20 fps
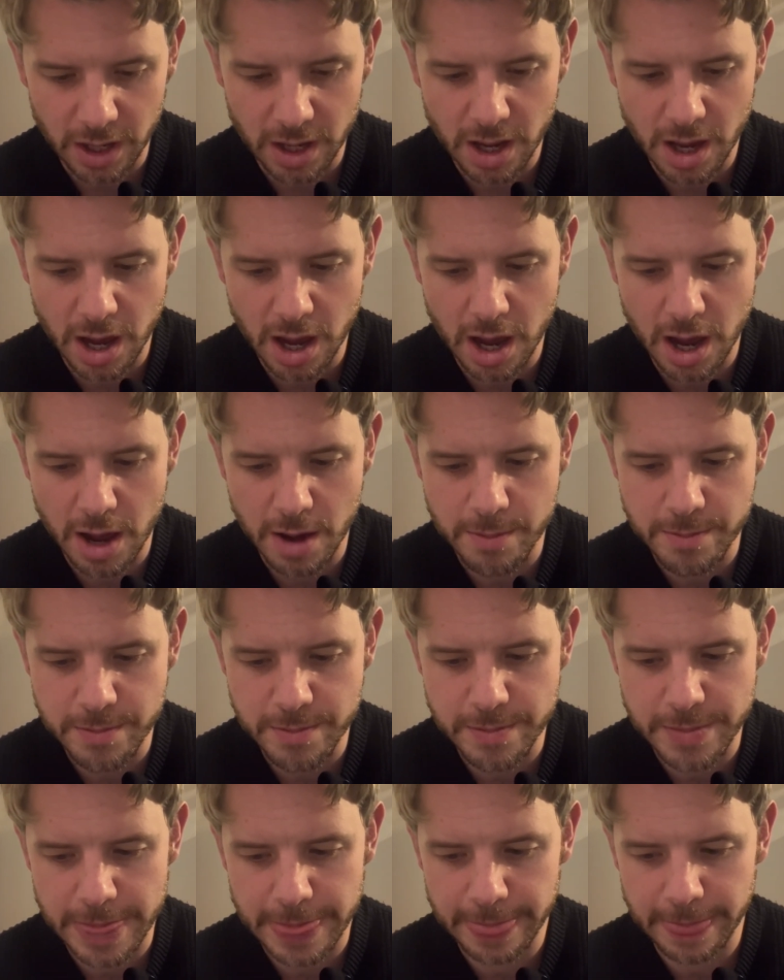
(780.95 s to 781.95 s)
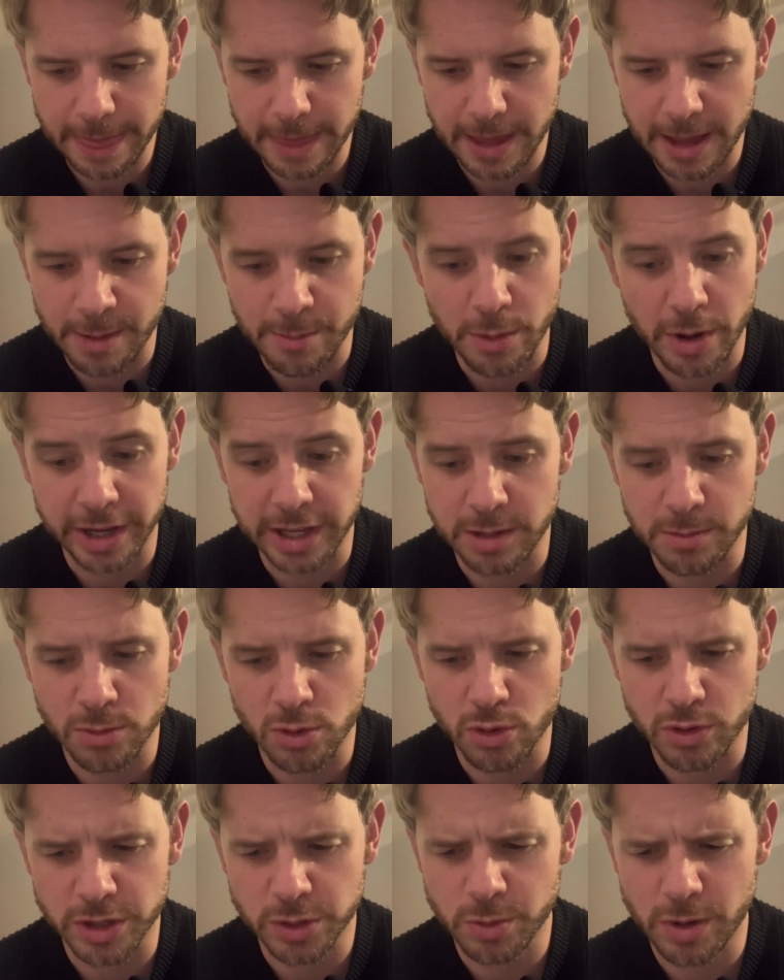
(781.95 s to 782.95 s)
And Mikey
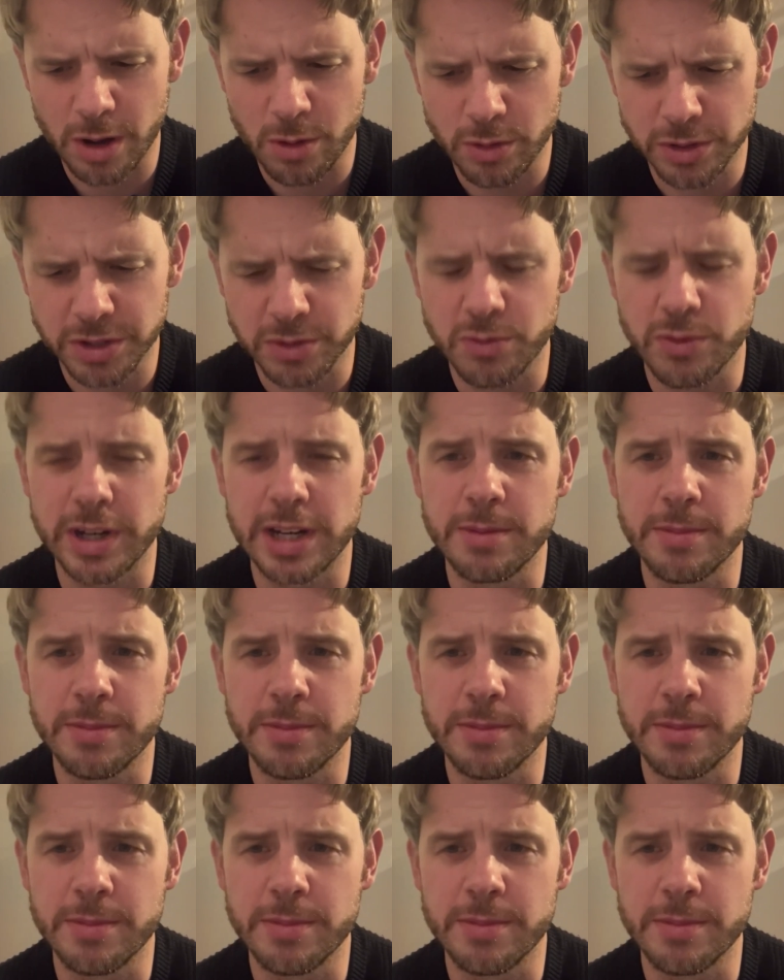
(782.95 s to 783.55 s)
Moore as well wasn't really